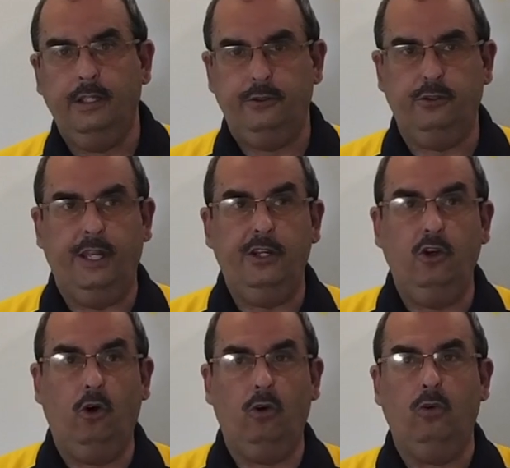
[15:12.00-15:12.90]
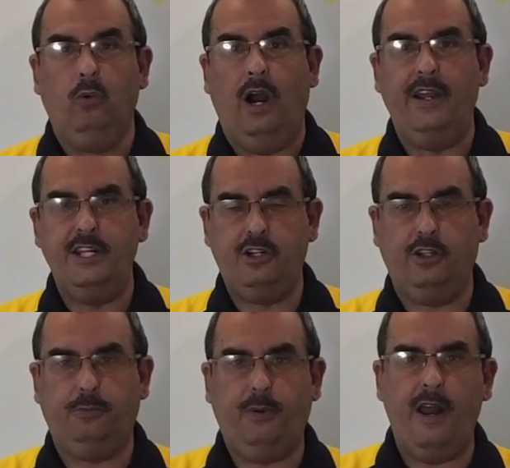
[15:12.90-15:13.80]
Do they know how each
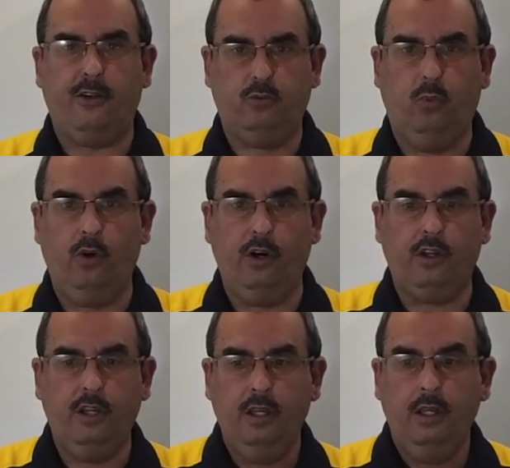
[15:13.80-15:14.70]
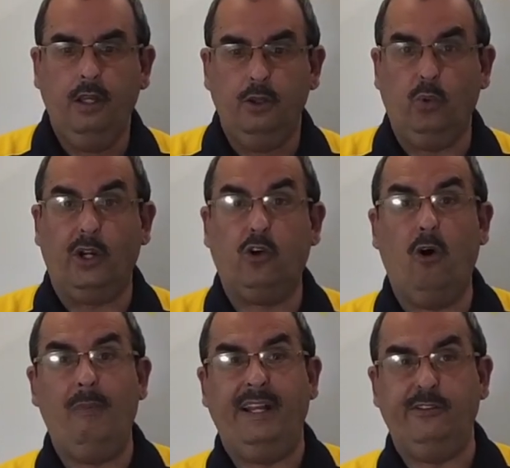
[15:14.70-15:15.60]
other's products work? Do I call
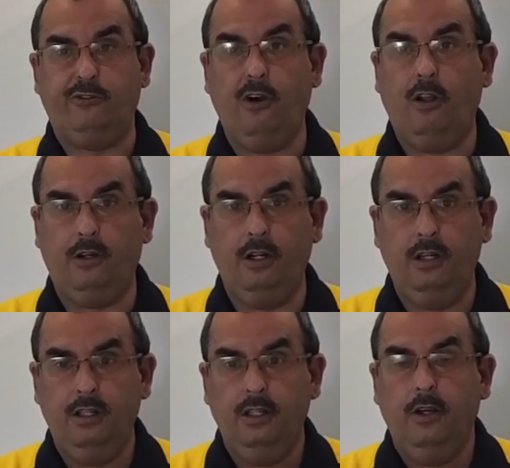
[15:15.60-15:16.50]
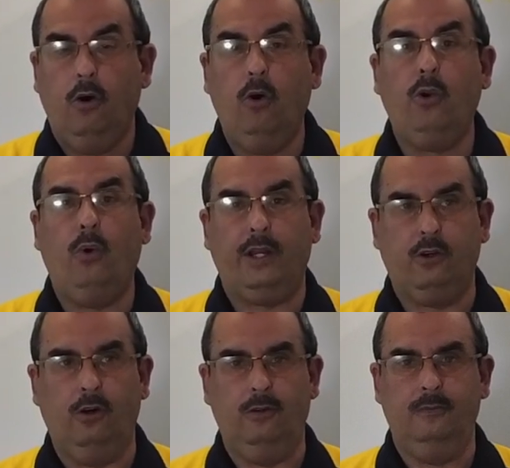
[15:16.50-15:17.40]
my installer? Who do I
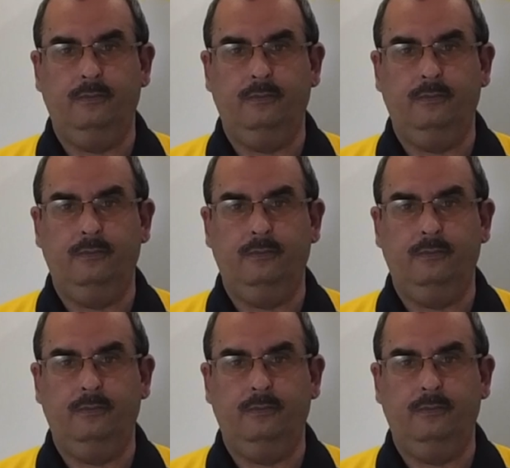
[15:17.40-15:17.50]
call?